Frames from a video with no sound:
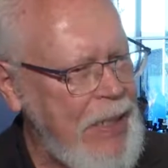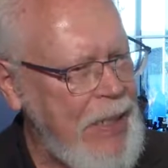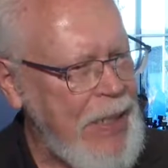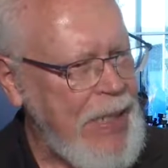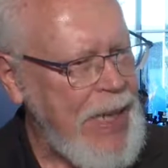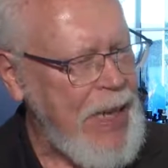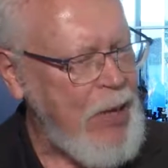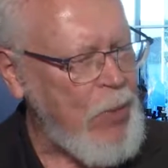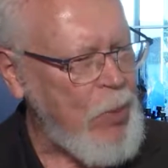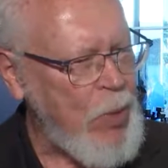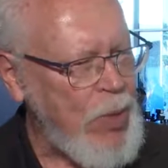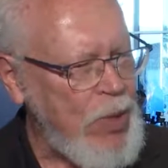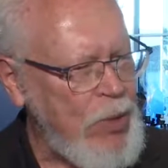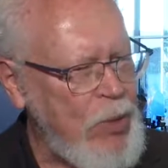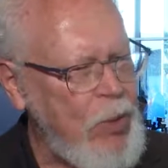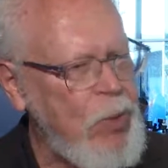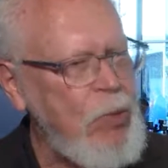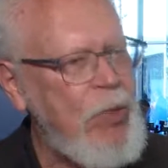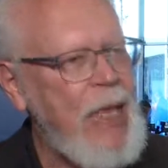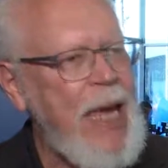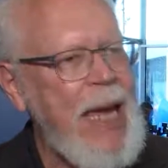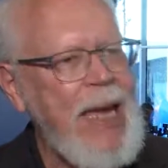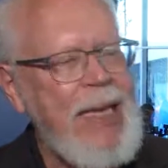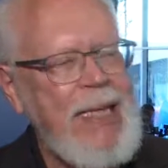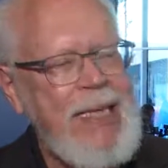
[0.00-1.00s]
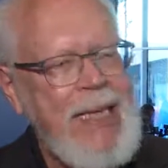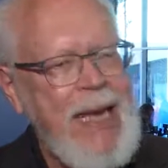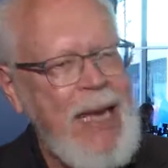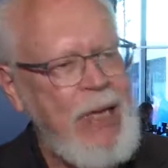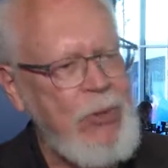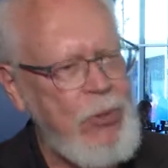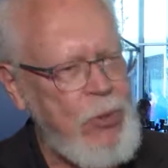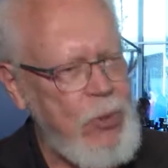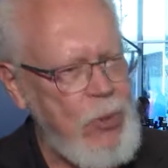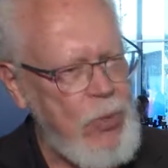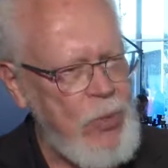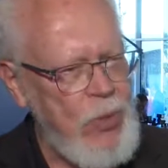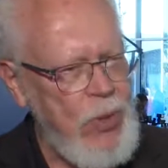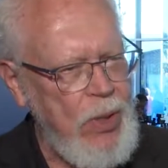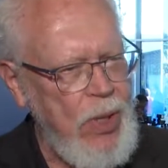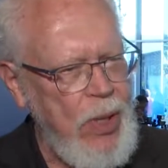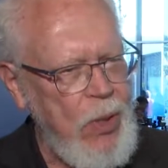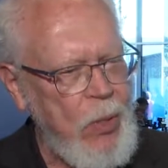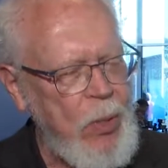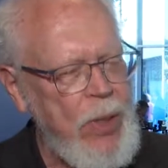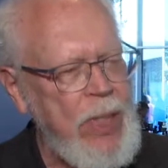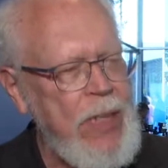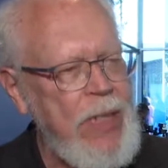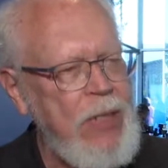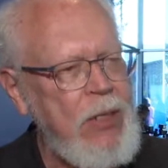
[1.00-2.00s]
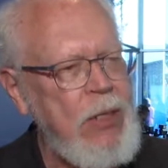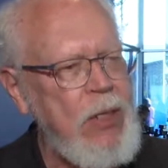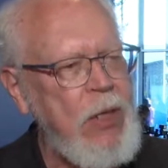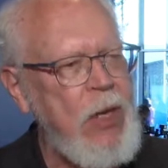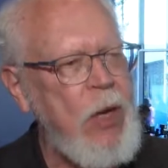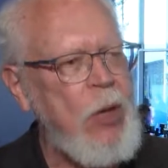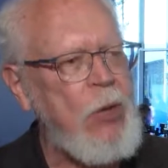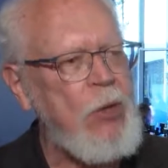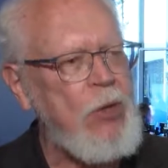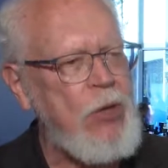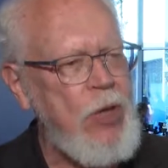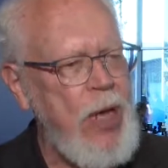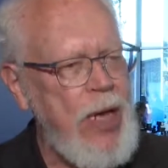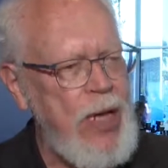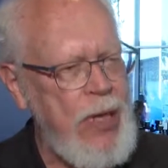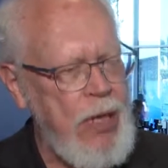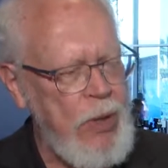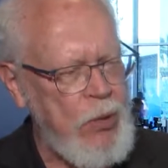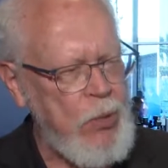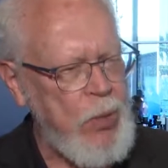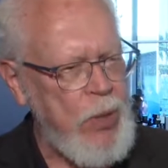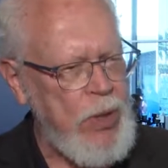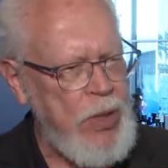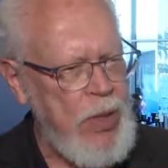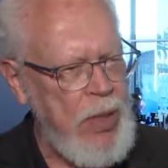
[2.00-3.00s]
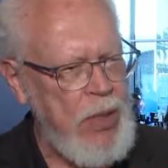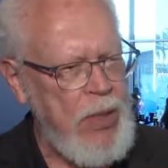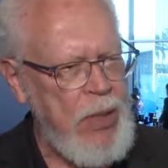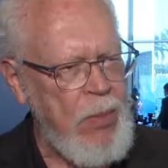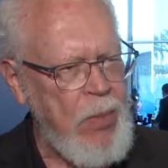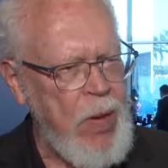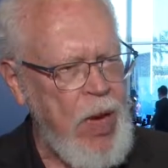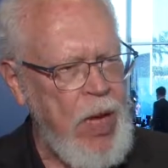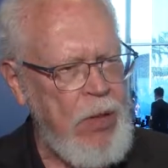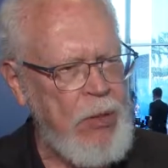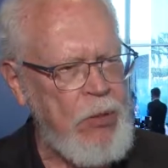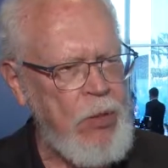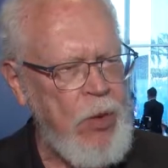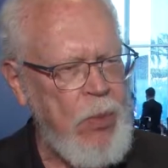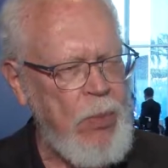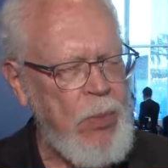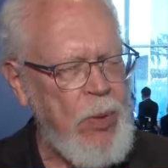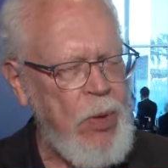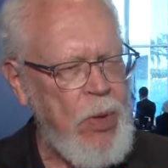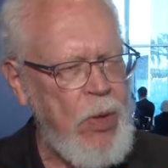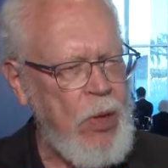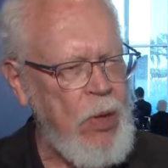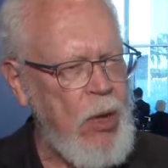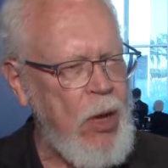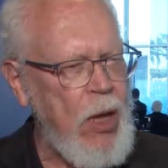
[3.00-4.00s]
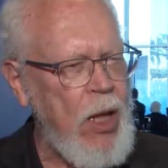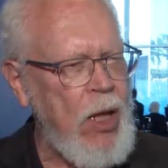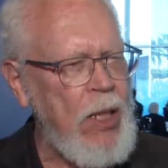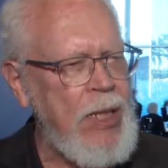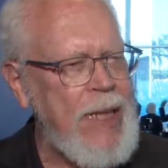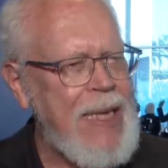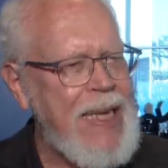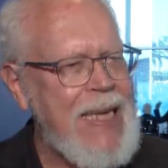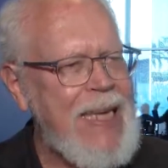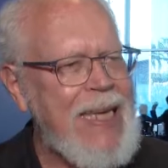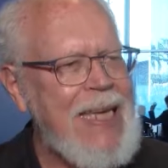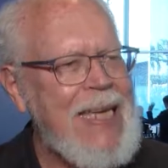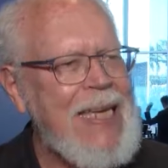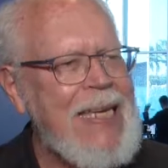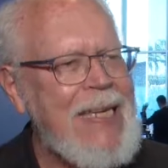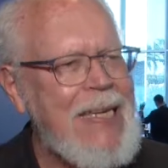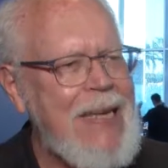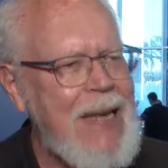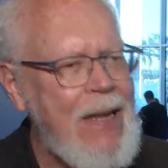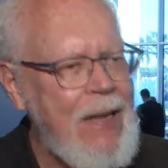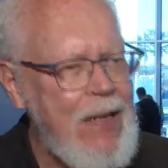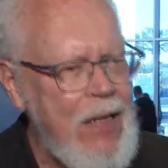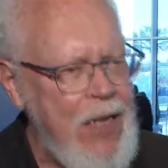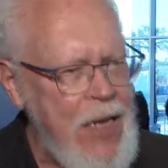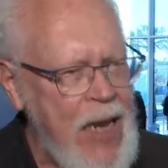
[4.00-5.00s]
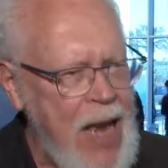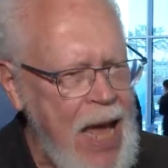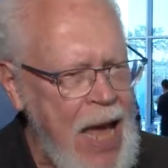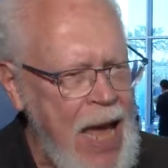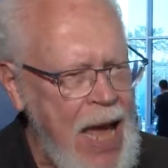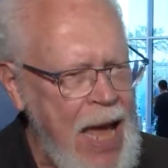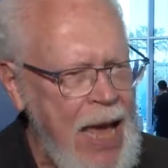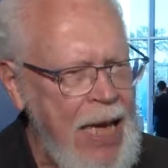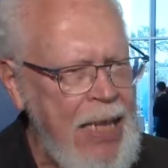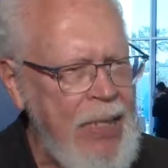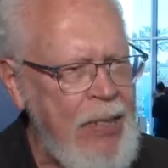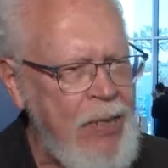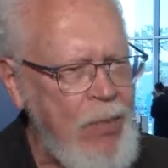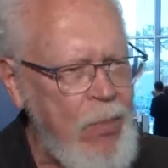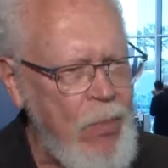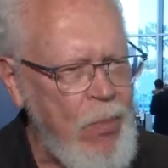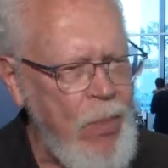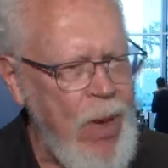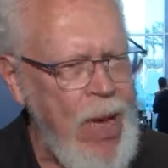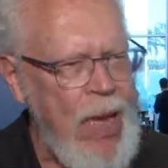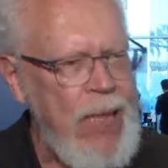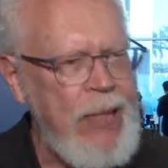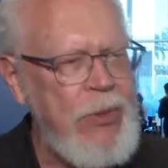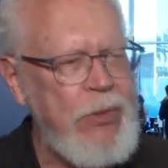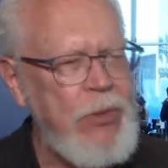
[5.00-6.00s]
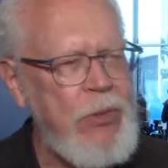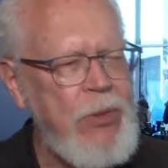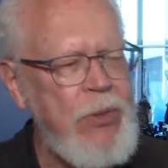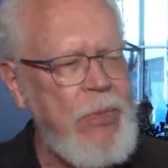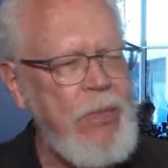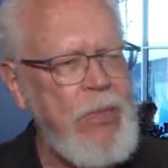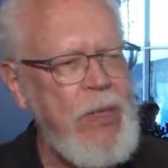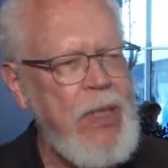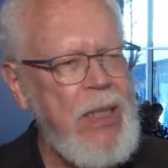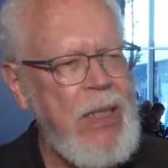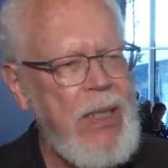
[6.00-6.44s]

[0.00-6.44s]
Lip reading: Can we do that? Yes. We can negotiate, as we did the Montreal Protocol, in 9 months.